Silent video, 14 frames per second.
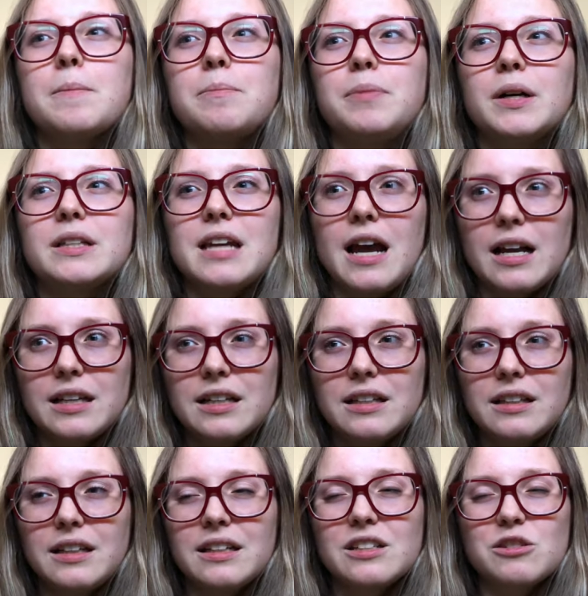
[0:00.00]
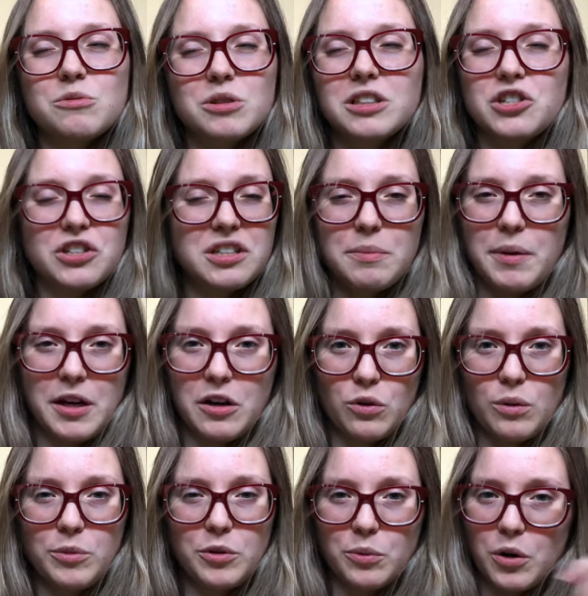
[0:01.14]
but technically it's really just a
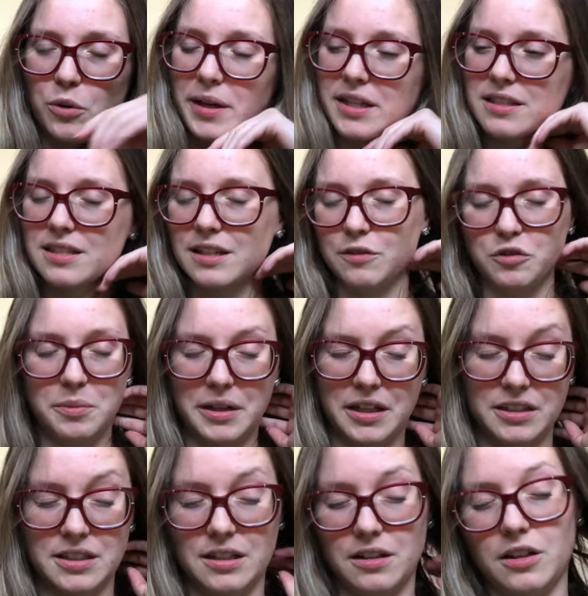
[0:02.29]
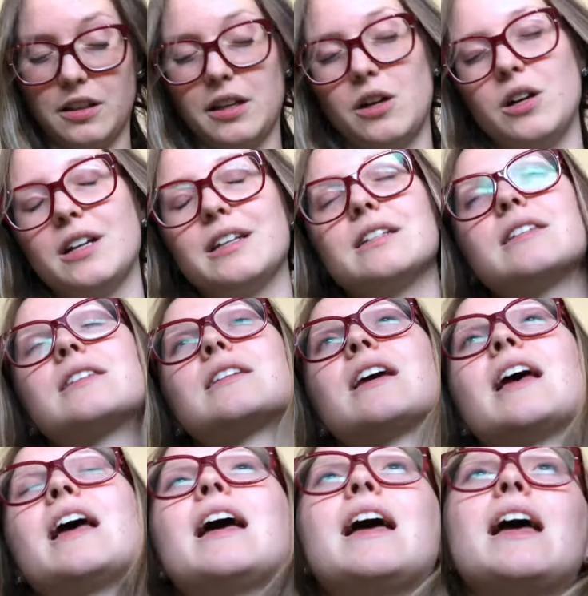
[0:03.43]
paranormal romance, if we're being entirely honest.
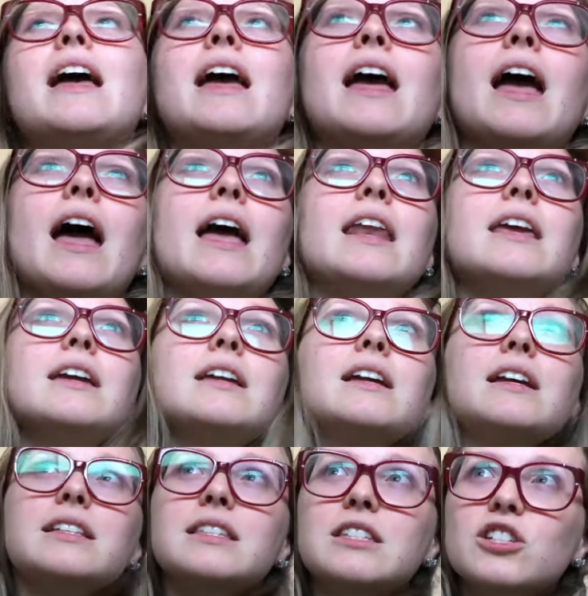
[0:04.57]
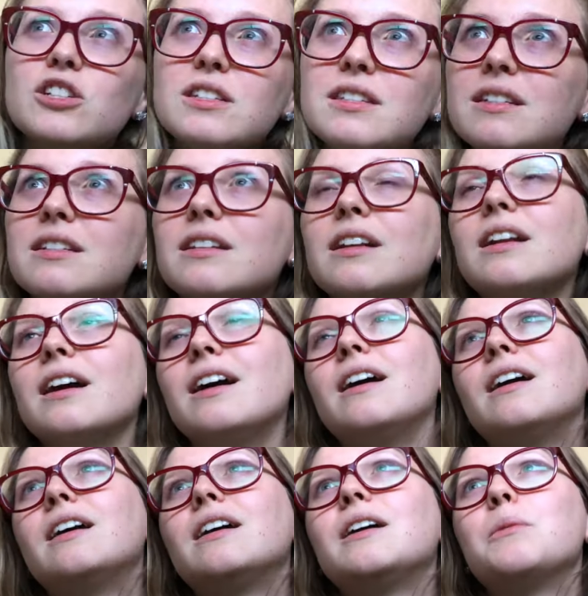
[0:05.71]
And it's just,
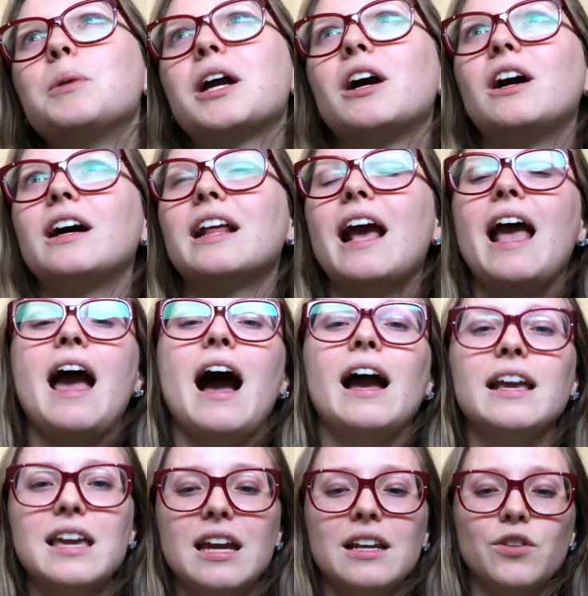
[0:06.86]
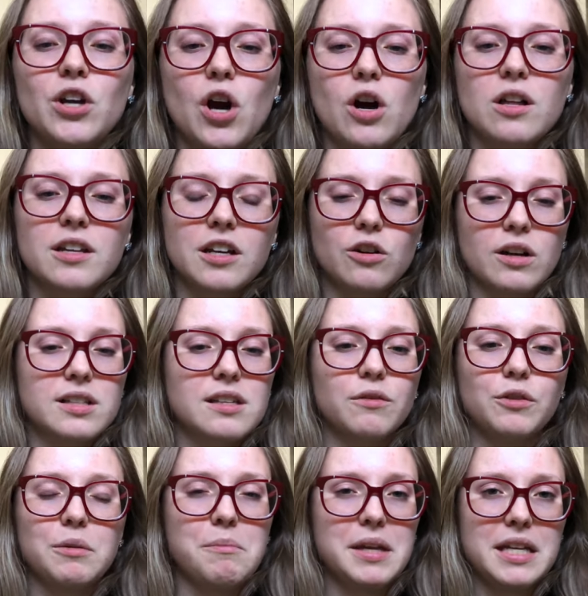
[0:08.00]
I can't even call it
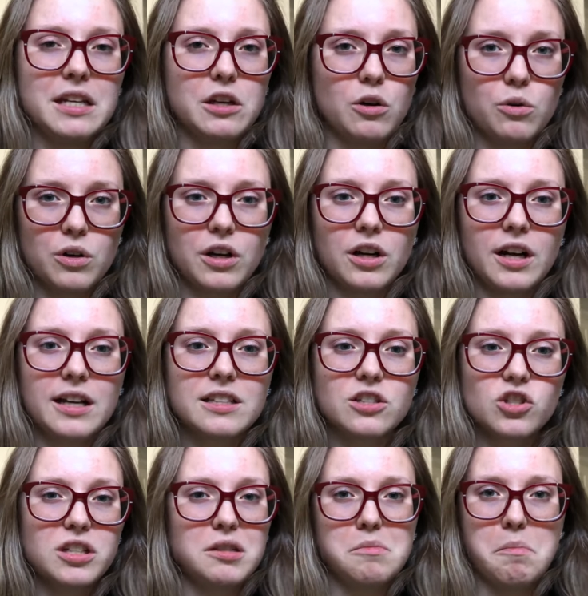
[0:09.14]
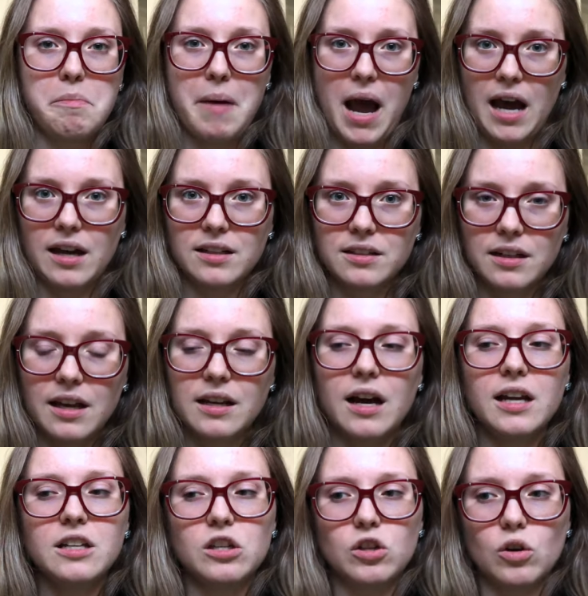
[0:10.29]
aggressively mediocre. It's just bad. And
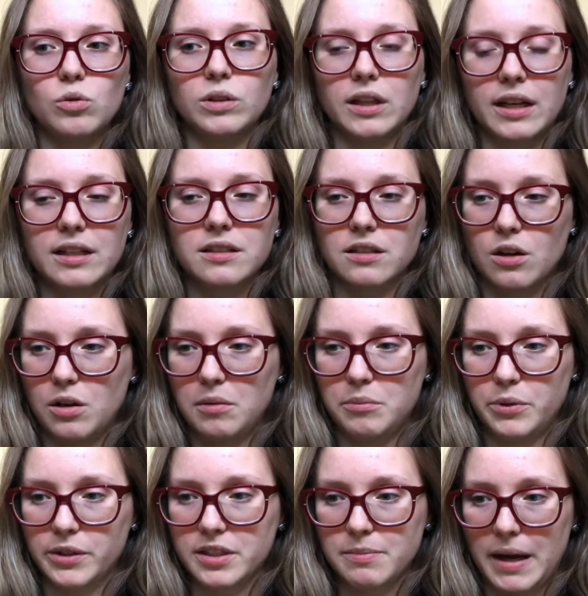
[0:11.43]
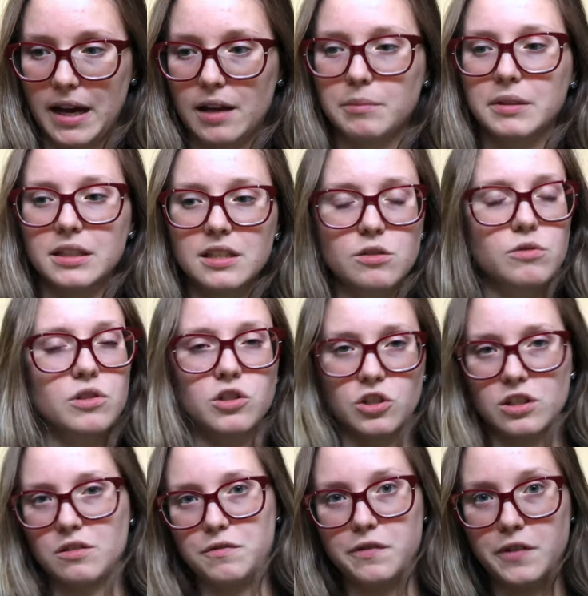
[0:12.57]
I don't like to call books bad, but this one's
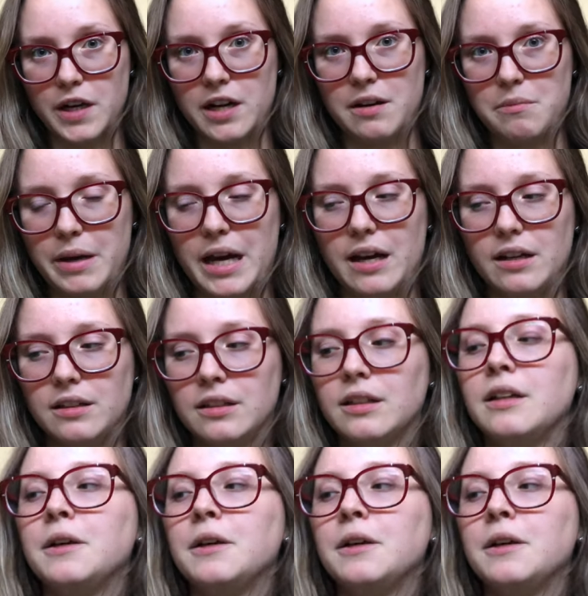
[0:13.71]
just fucking bad.